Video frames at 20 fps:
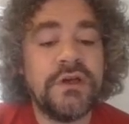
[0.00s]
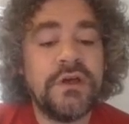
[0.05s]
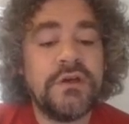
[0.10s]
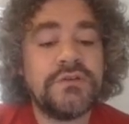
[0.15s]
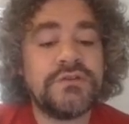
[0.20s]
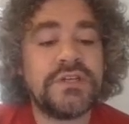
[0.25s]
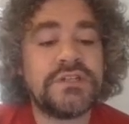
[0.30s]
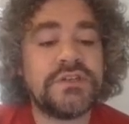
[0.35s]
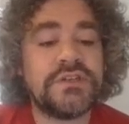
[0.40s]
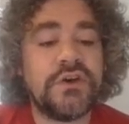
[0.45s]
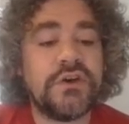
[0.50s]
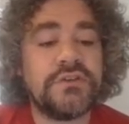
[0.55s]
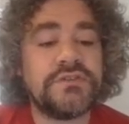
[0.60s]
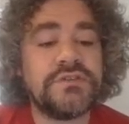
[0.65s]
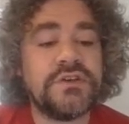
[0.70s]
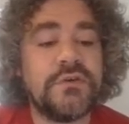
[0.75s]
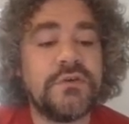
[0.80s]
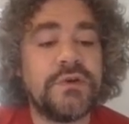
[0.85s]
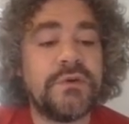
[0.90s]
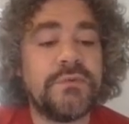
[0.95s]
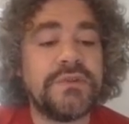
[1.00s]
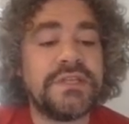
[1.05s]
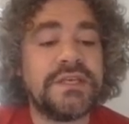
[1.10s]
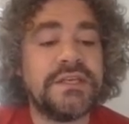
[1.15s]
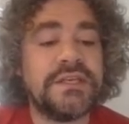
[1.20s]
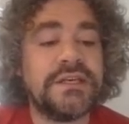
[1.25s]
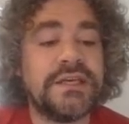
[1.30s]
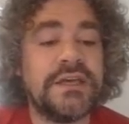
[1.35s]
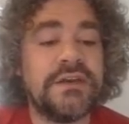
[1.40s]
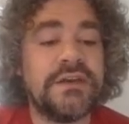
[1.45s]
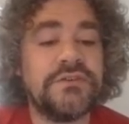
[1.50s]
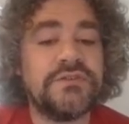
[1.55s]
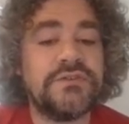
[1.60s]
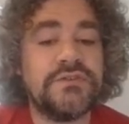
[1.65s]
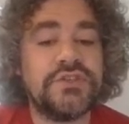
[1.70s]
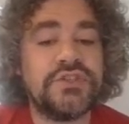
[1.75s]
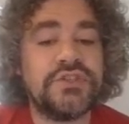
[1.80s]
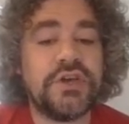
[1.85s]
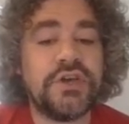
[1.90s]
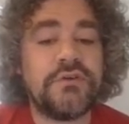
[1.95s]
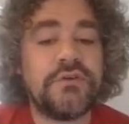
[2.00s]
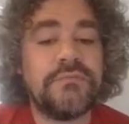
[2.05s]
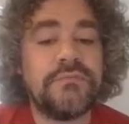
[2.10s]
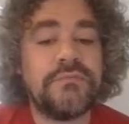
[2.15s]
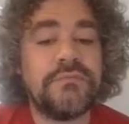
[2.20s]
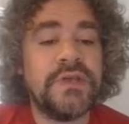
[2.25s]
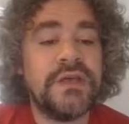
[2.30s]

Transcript: So that's also when I want the indicator to show.